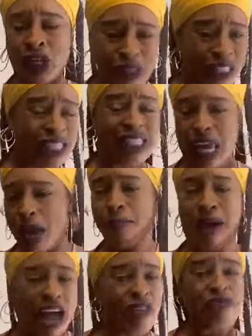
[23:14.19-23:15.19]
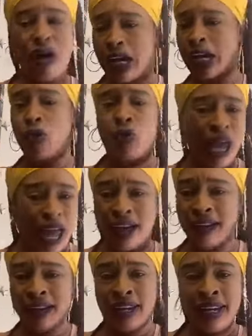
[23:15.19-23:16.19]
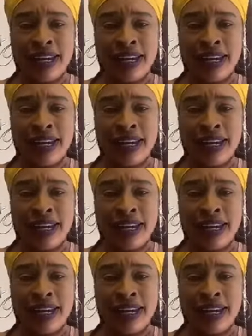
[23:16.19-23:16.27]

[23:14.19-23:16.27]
Juice the same man fucking where?